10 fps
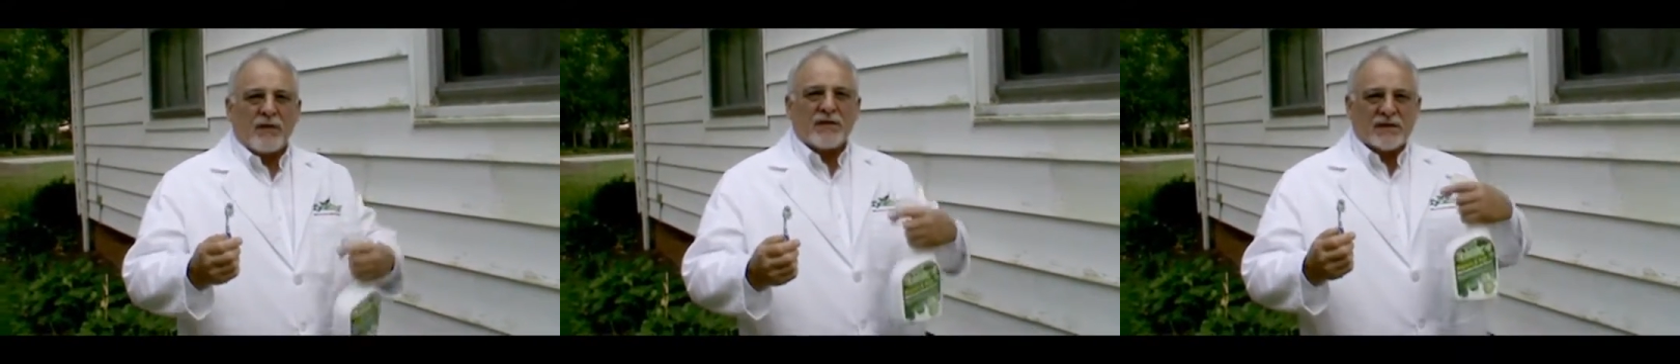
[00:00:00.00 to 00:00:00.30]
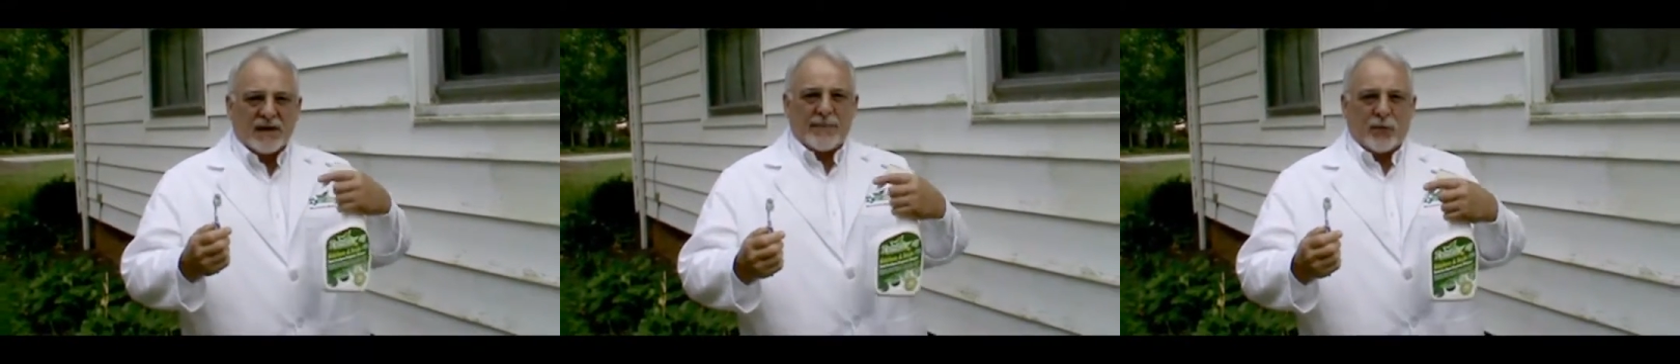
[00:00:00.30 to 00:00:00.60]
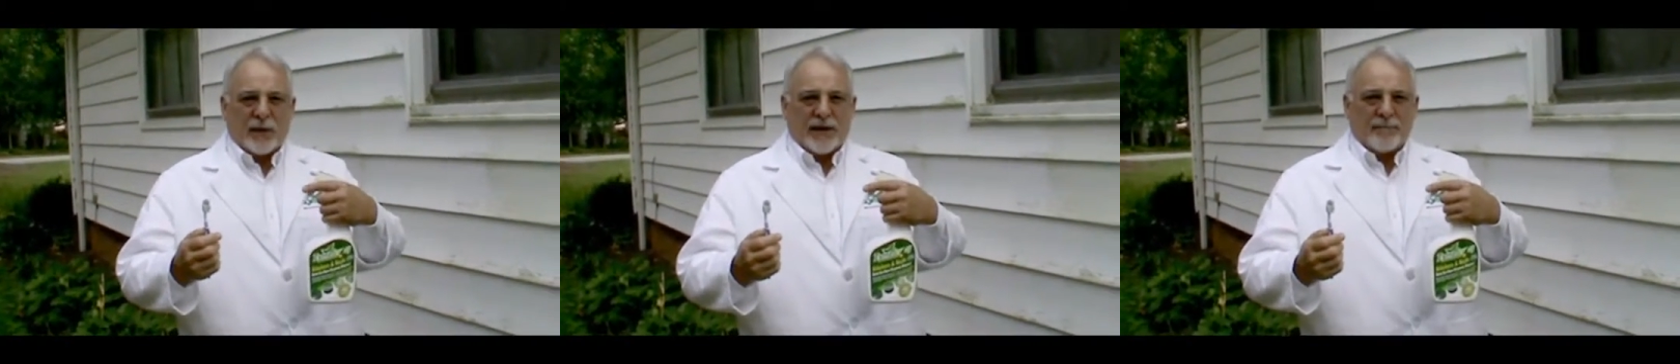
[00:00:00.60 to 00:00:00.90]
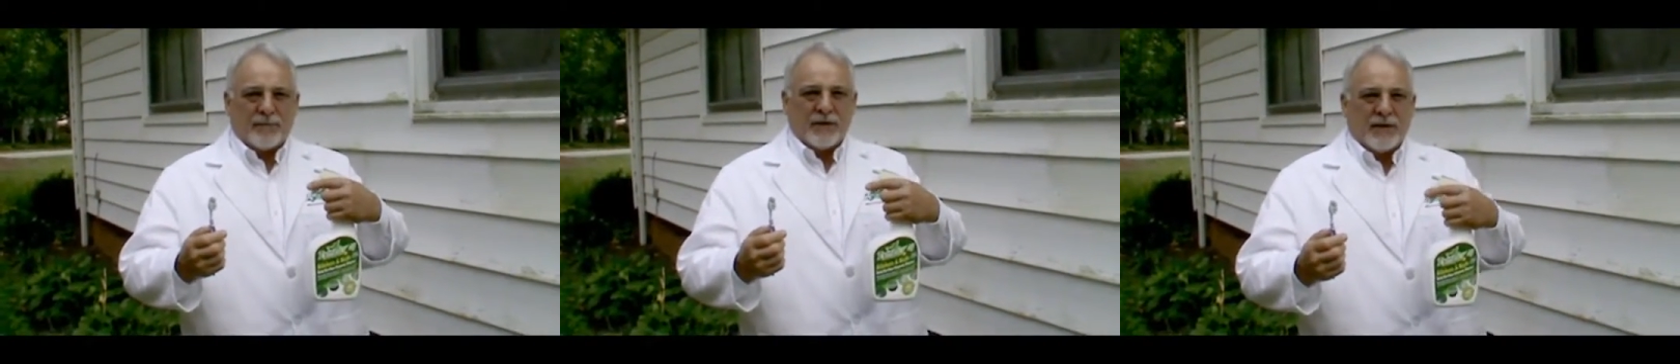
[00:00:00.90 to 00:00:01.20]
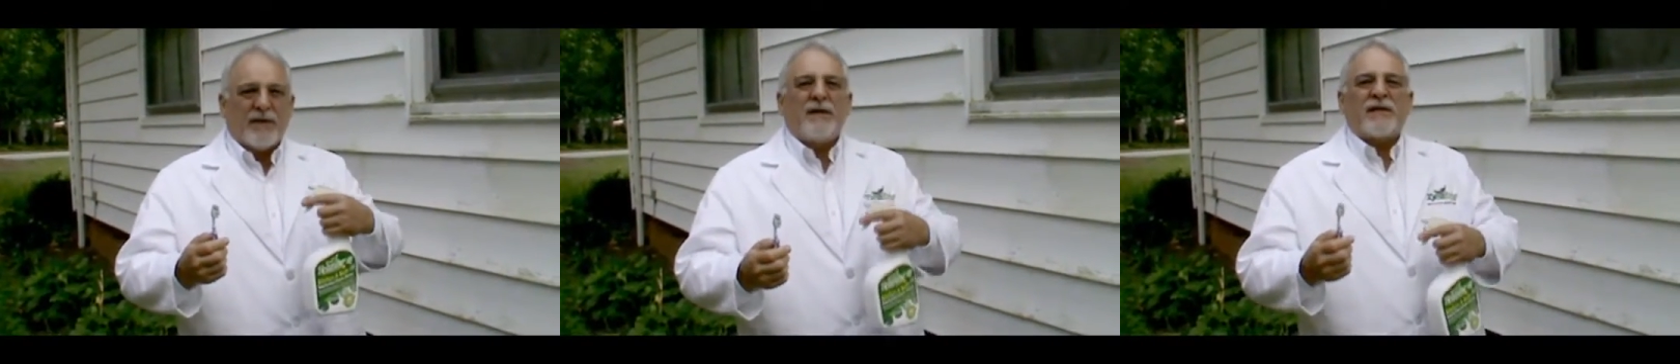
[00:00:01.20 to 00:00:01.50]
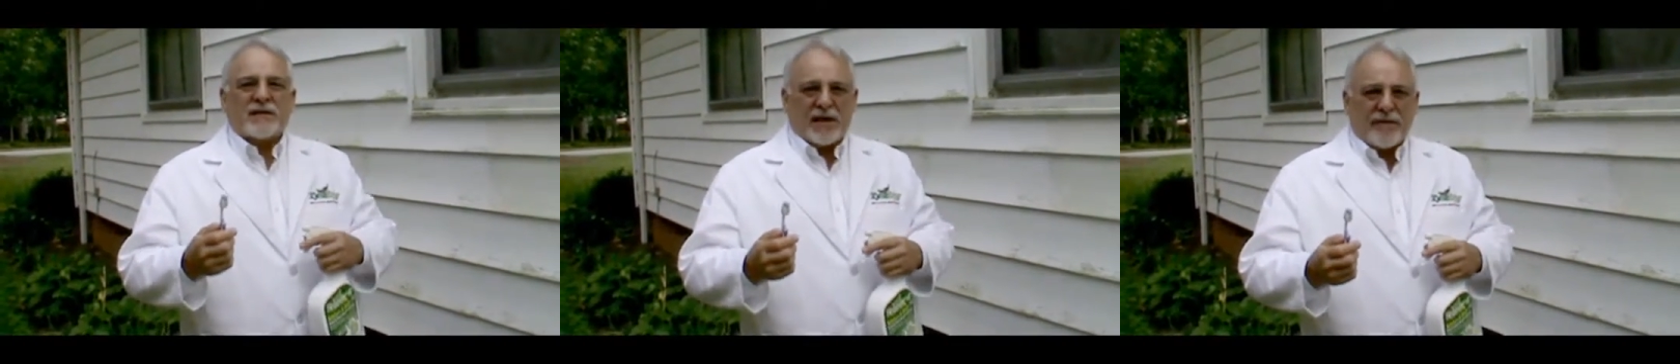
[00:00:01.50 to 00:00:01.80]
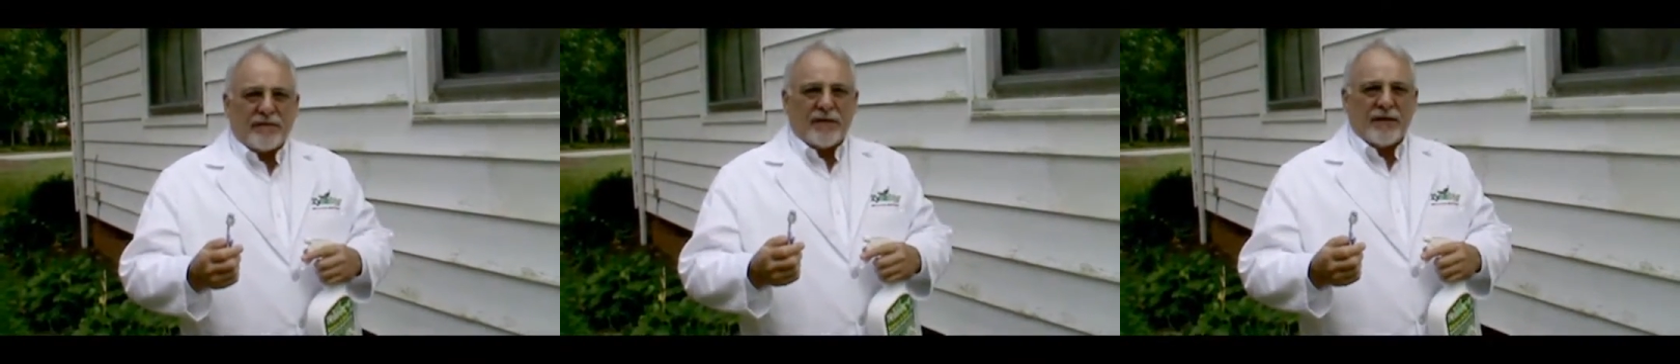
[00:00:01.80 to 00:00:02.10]
ZymeAway.
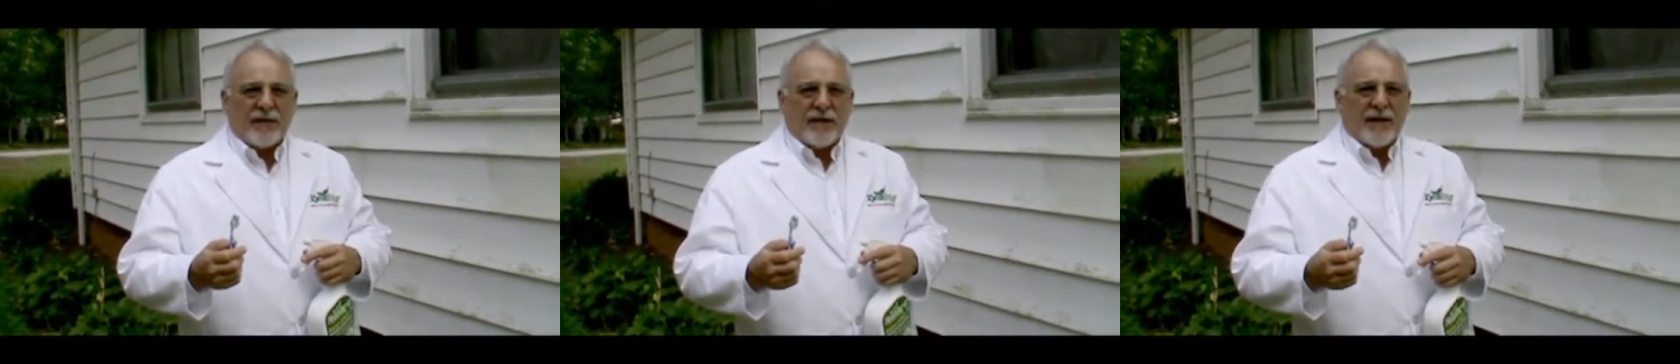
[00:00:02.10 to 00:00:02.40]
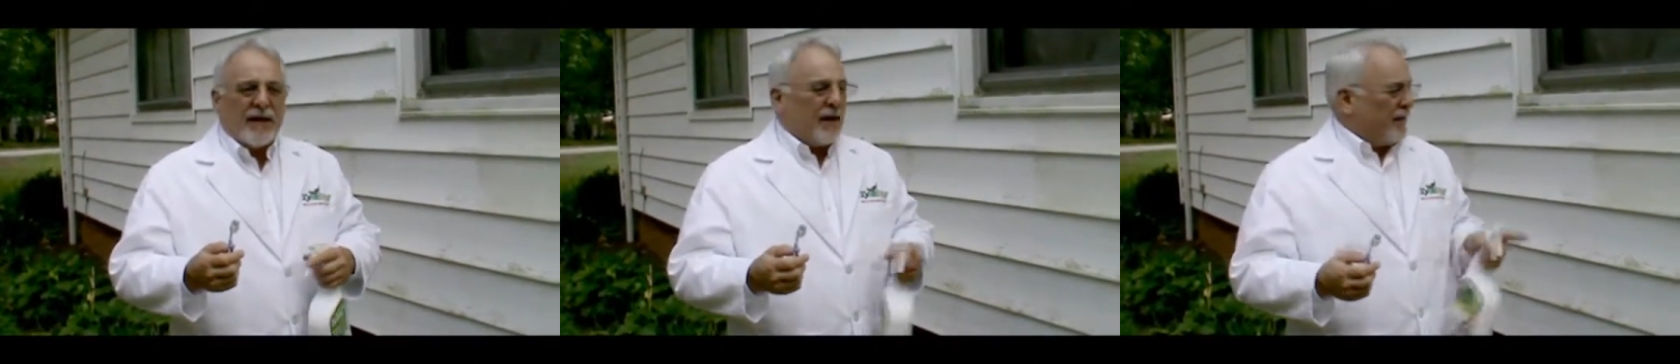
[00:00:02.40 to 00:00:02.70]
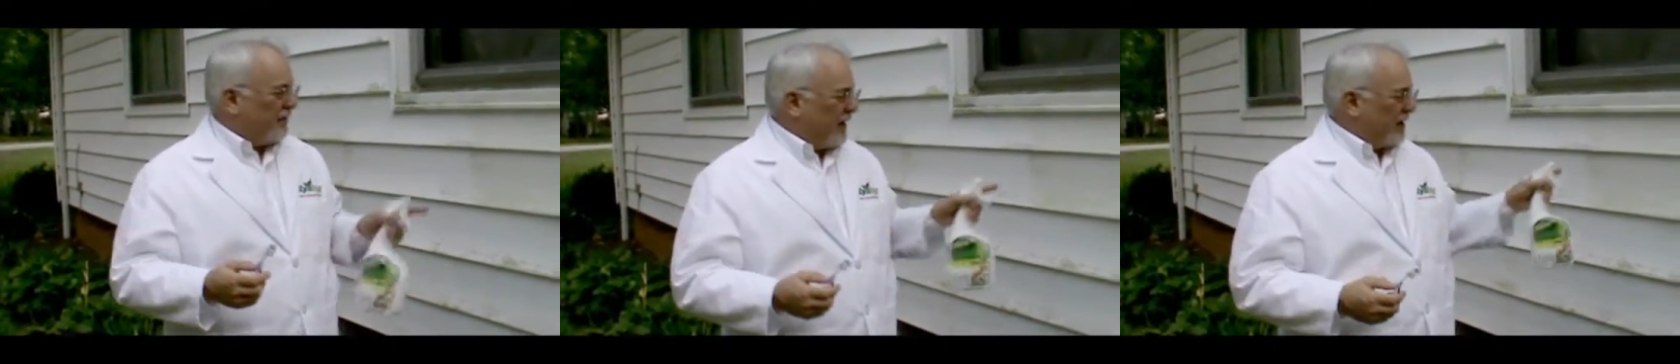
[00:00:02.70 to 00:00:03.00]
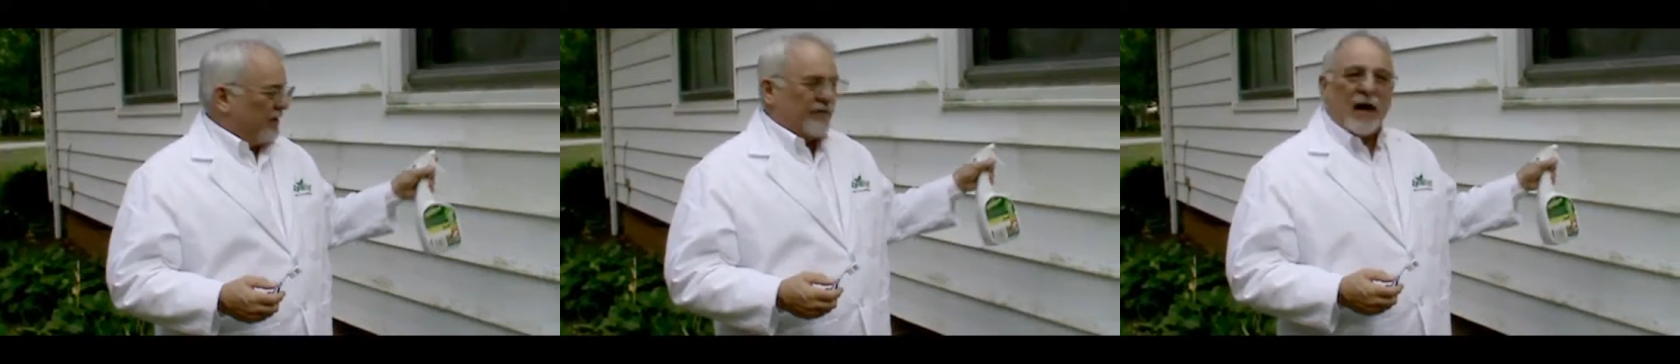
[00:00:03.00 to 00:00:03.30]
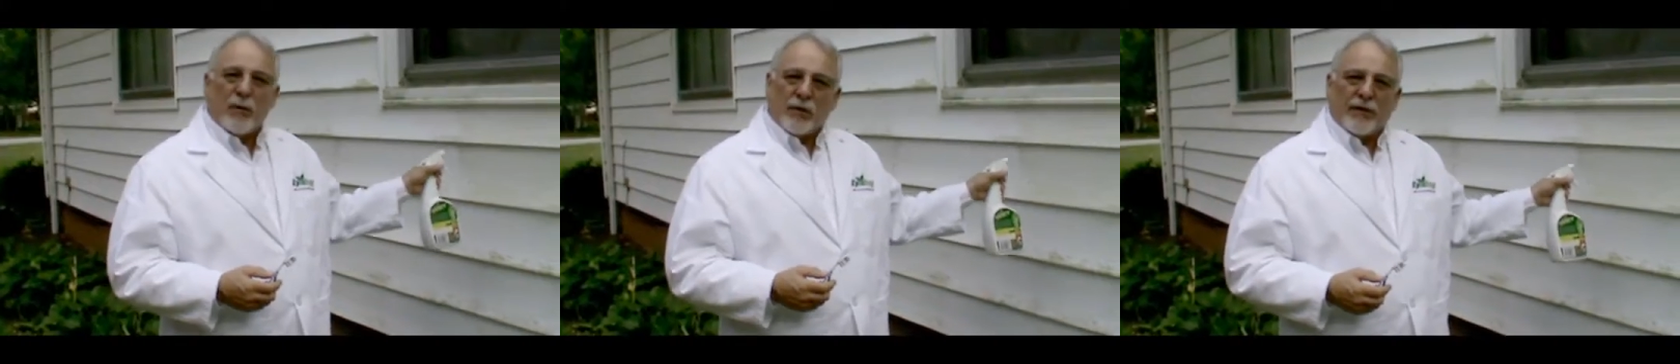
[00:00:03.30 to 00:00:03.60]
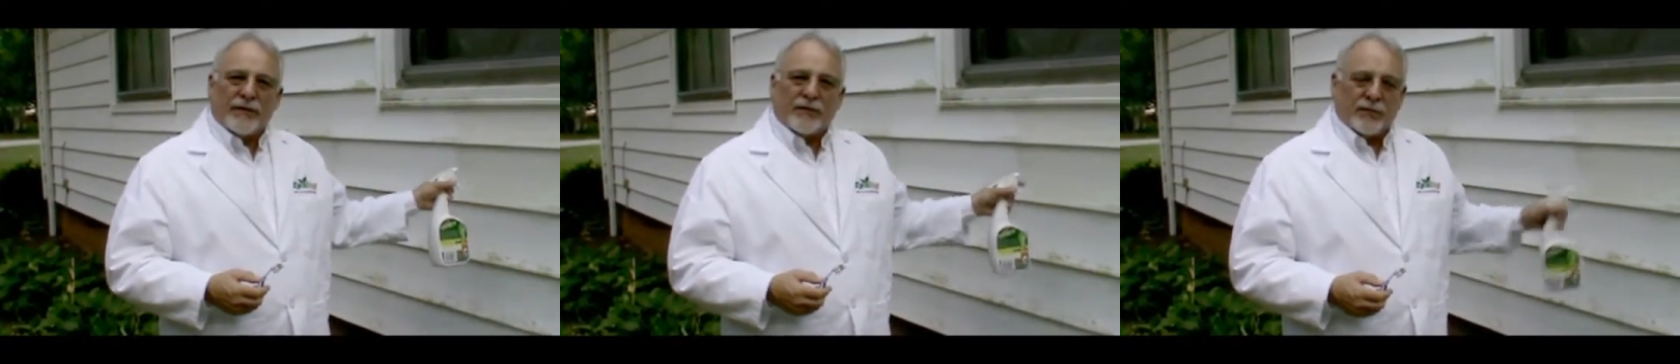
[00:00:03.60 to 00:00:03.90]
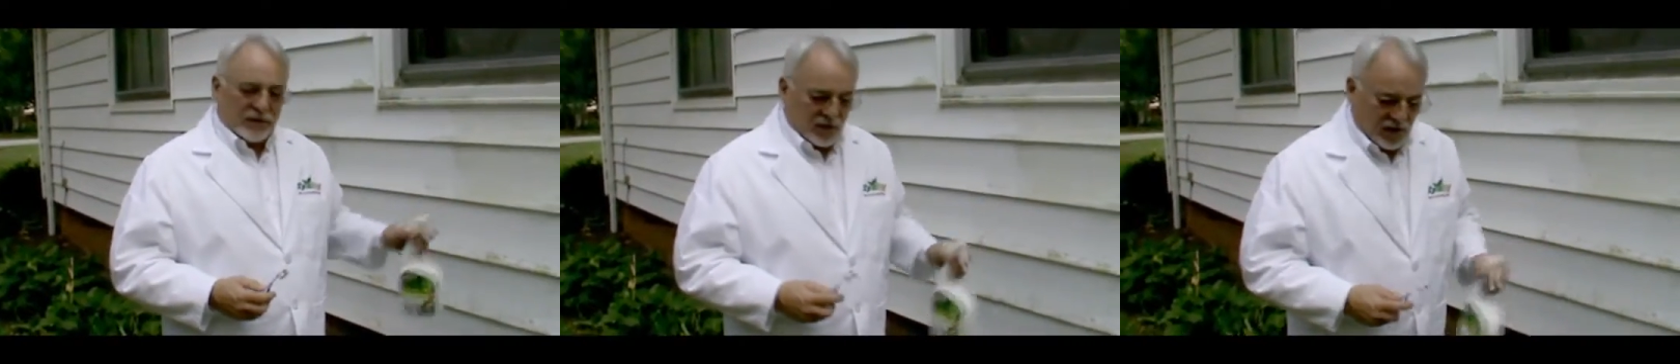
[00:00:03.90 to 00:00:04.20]
Safe and effective. Now we're going to
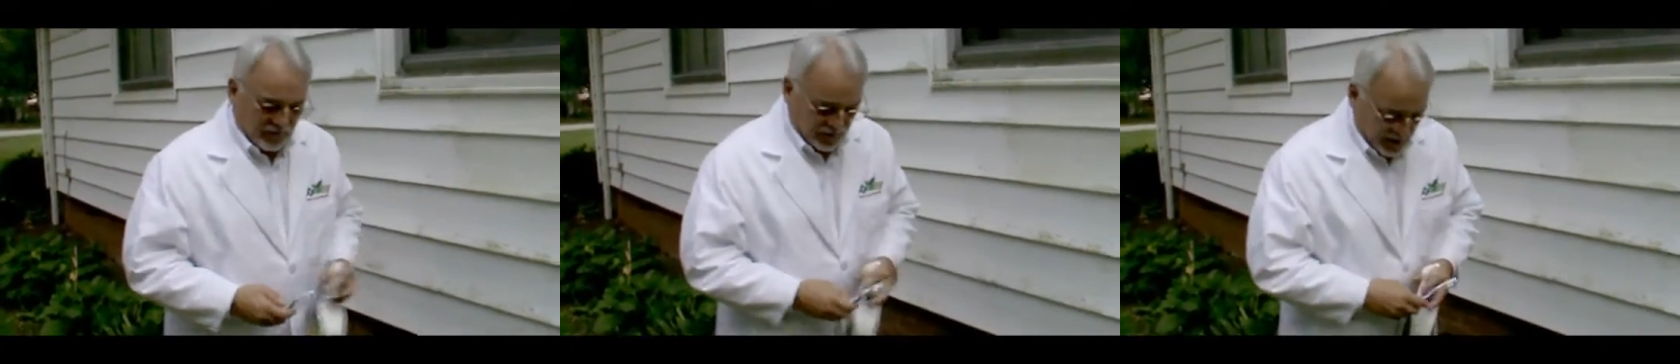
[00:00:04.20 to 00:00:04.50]
rinse off